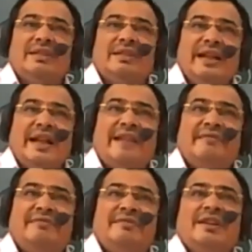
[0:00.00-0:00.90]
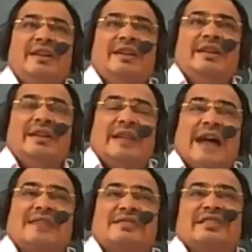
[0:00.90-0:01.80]
they have
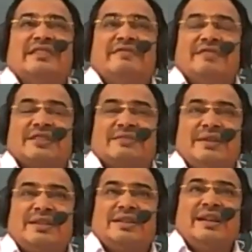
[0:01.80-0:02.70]
large investment,